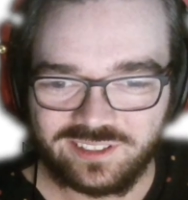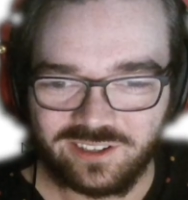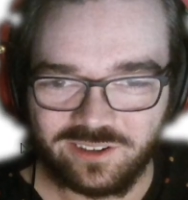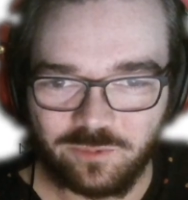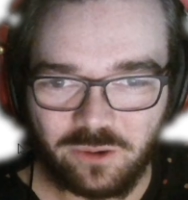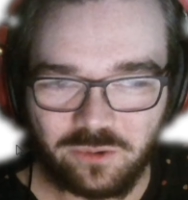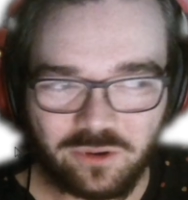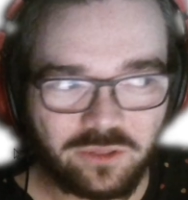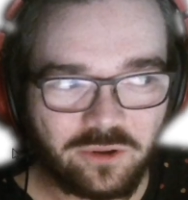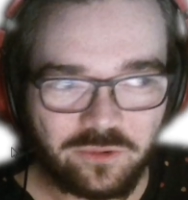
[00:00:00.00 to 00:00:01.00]
well
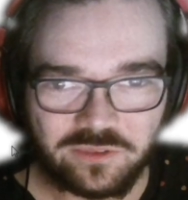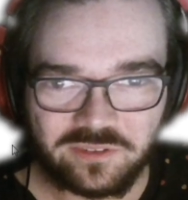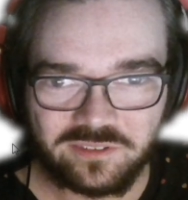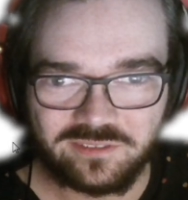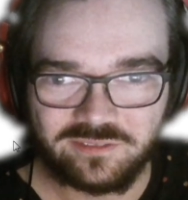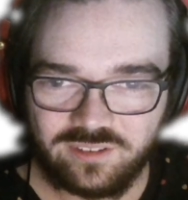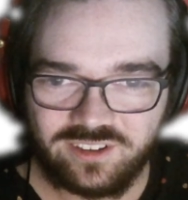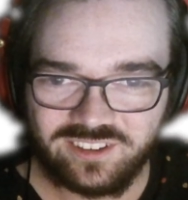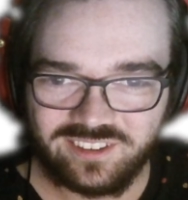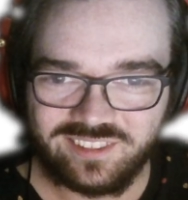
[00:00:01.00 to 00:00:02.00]
clothed.
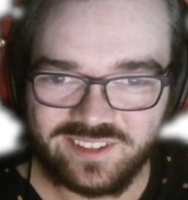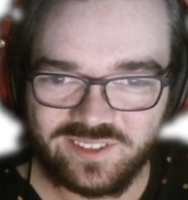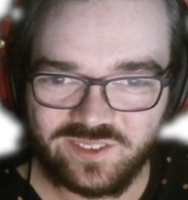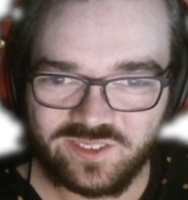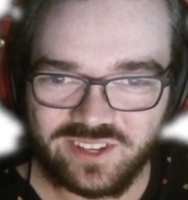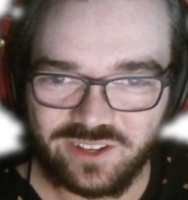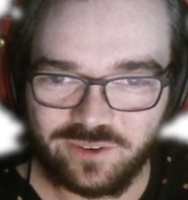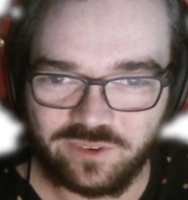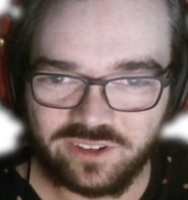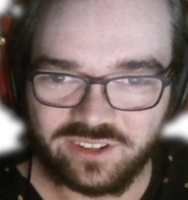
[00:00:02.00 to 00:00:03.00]
This looks kind of
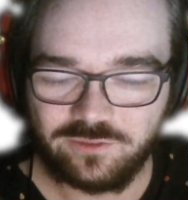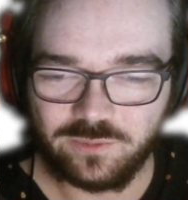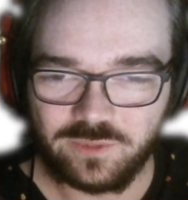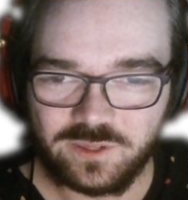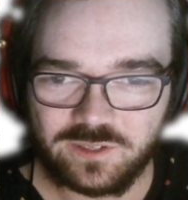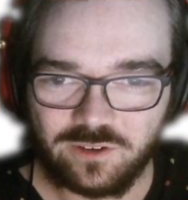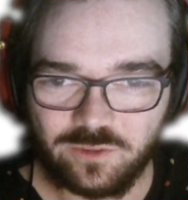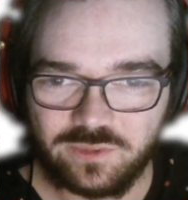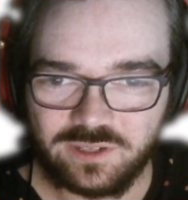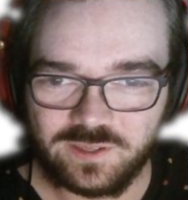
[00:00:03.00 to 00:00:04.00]
weird from the
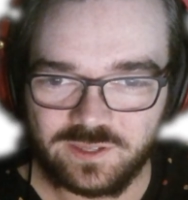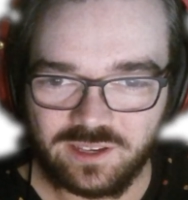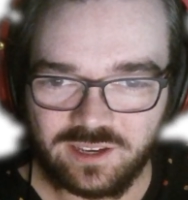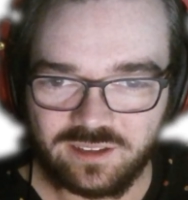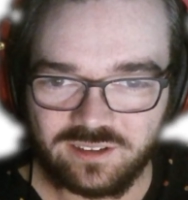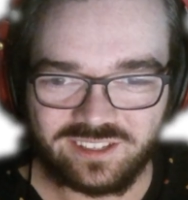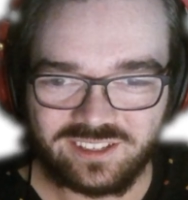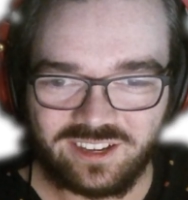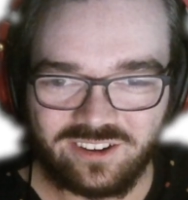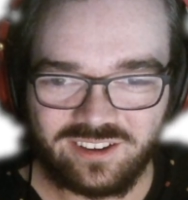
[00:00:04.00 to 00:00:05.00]
sculpting side,
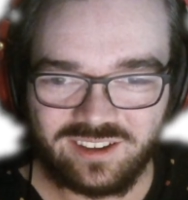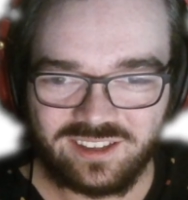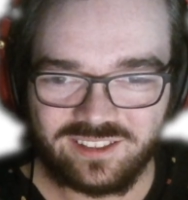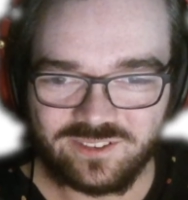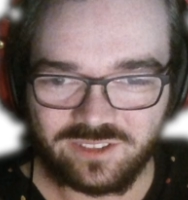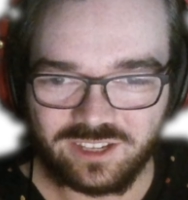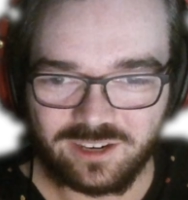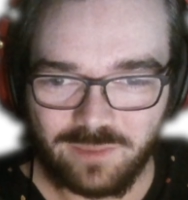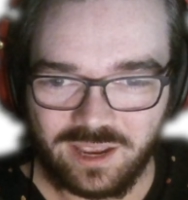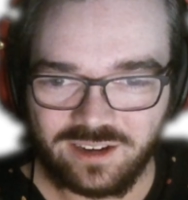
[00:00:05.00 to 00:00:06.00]
and her hands look like
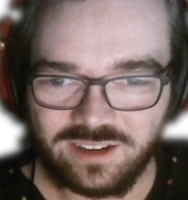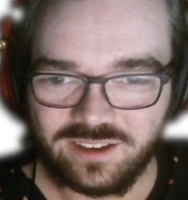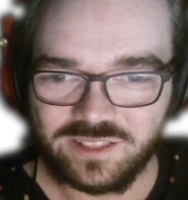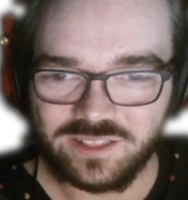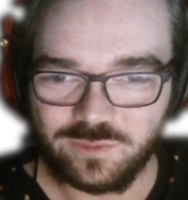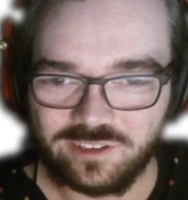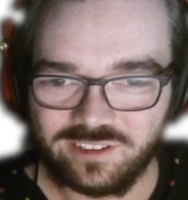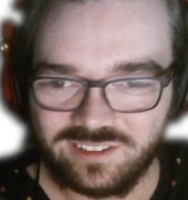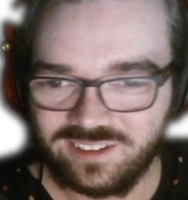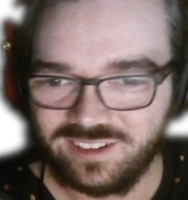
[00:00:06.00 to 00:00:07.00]
man hands, but
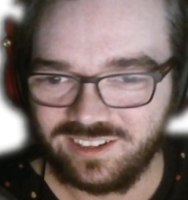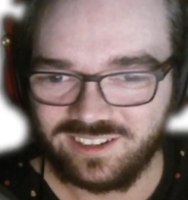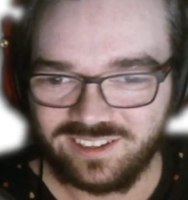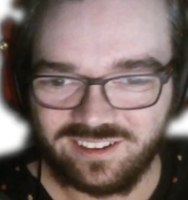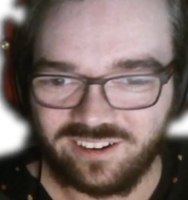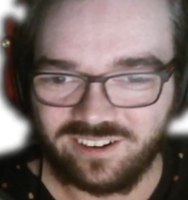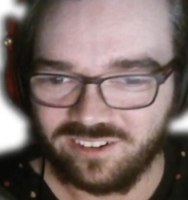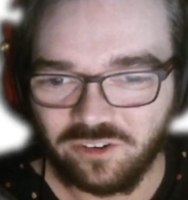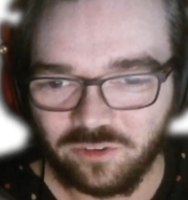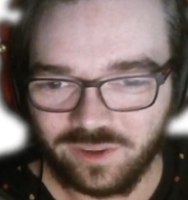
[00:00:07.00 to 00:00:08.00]
I don't know,
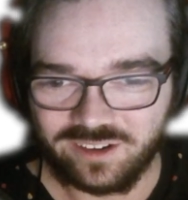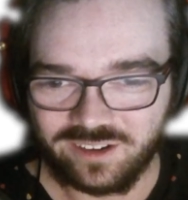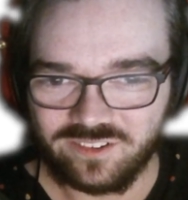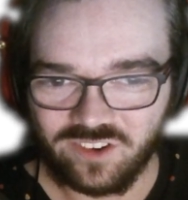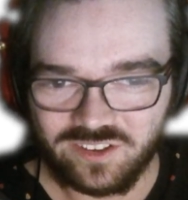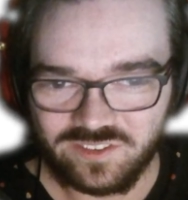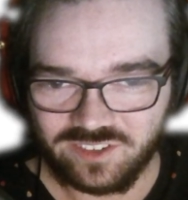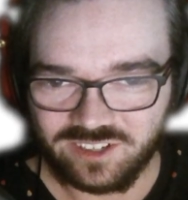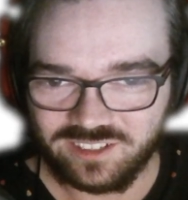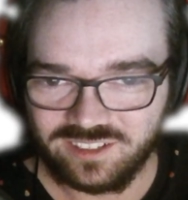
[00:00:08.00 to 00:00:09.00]
who am I to judge,
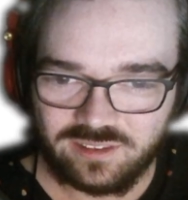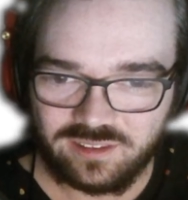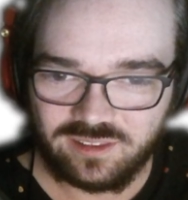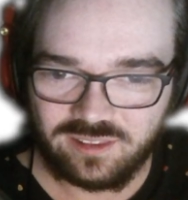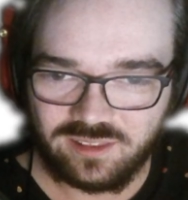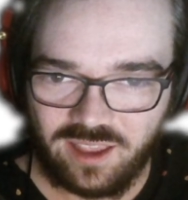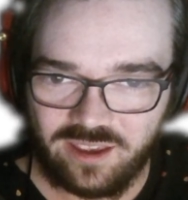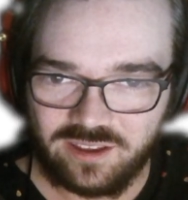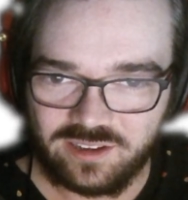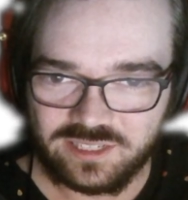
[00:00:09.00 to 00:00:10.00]
right?
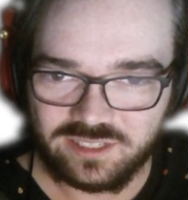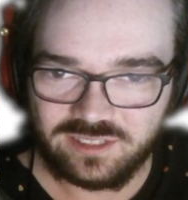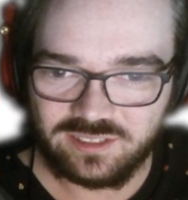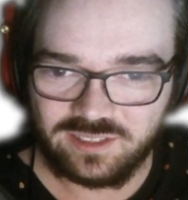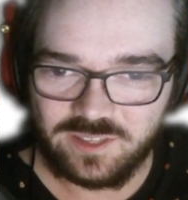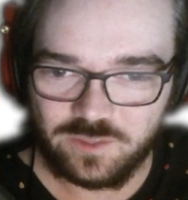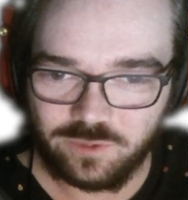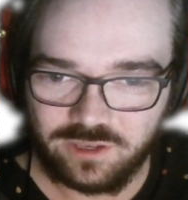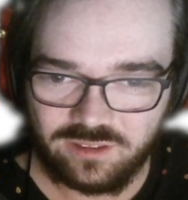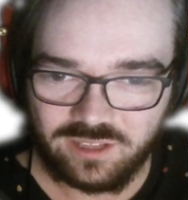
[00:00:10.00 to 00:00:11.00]
And as
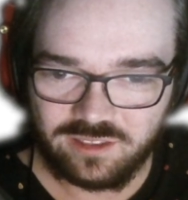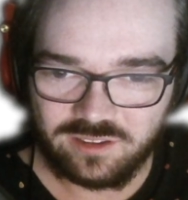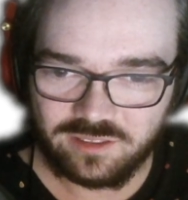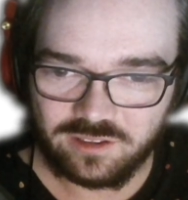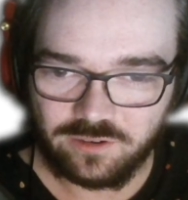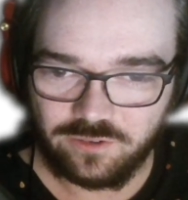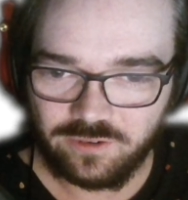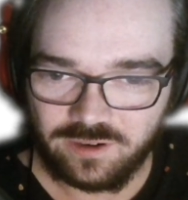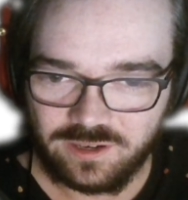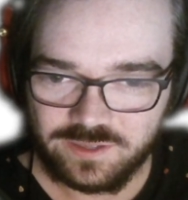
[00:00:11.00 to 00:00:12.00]
well, I think the
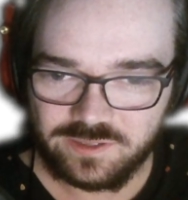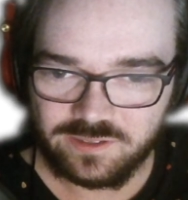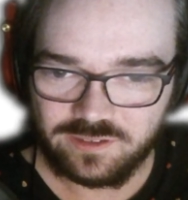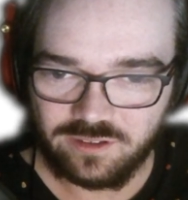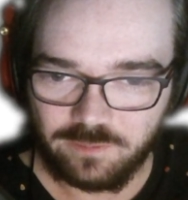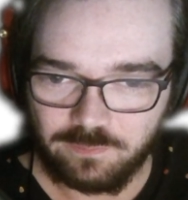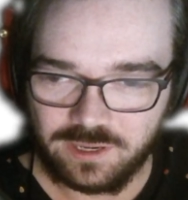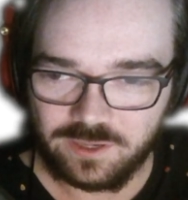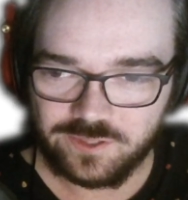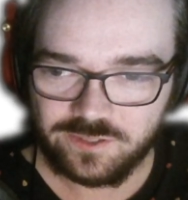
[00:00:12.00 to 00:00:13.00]
grass on the
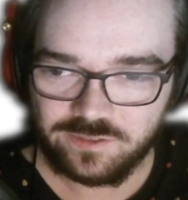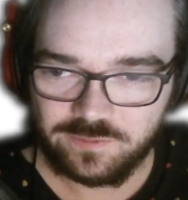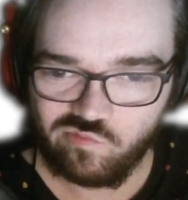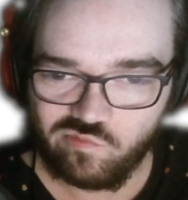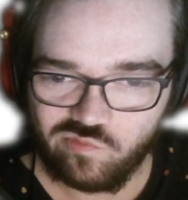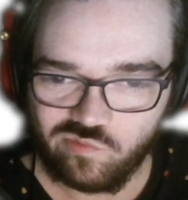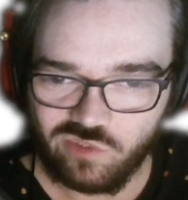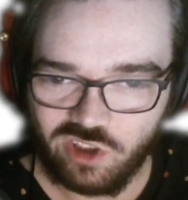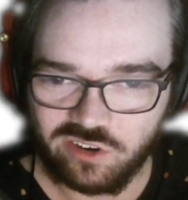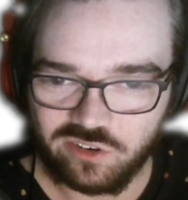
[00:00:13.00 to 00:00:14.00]
base
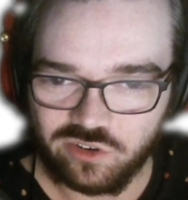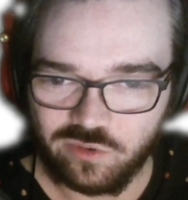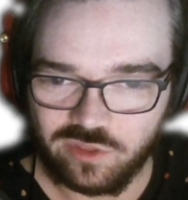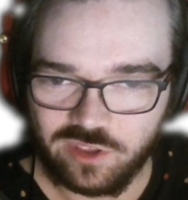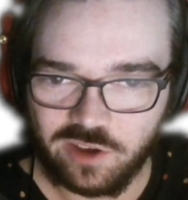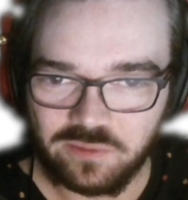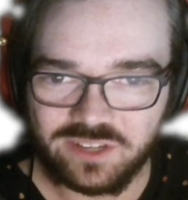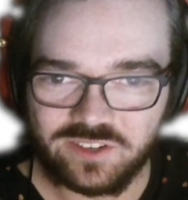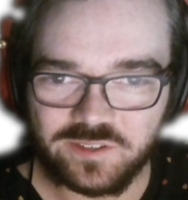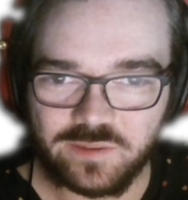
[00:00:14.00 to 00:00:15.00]
I could do without. It
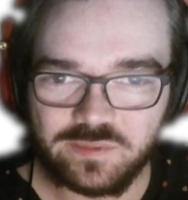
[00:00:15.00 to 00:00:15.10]
just seems a